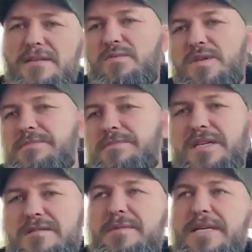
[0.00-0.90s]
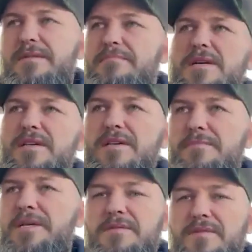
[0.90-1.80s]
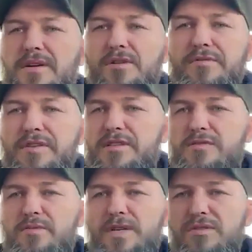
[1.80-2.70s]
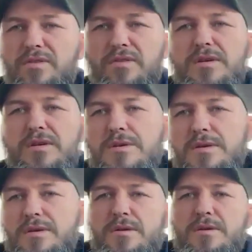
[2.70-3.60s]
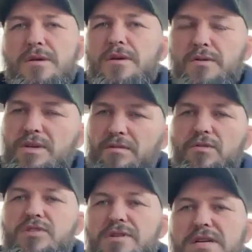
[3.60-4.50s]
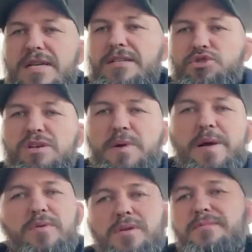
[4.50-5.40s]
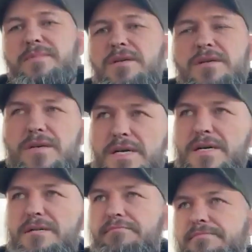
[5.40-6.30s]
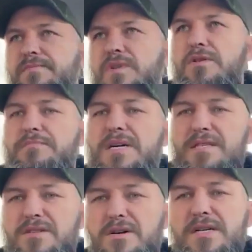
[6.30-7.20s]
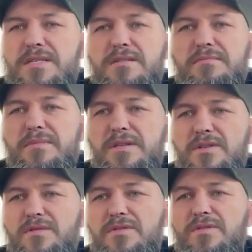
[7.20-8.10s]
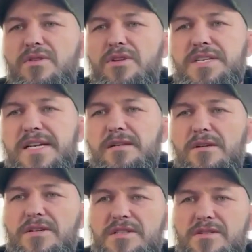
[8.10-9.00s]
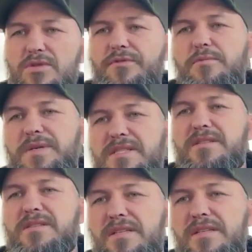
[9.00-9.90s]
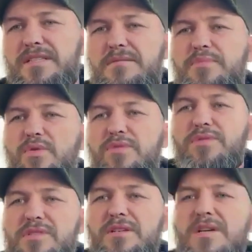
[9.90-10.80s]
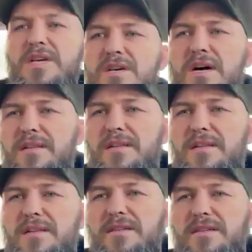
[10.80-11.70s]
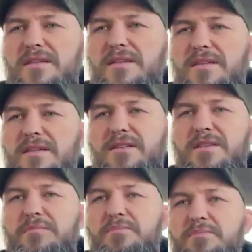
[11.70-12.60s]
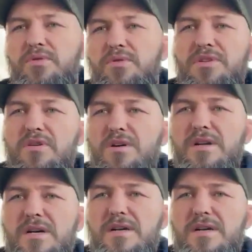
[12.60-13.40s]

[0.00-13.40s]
once it becomes making money, it becomes very obvious where your thoughts are at and how you treat people. And money's nice. Not taking a loss is good for business. I think that's important. So I think it's important to not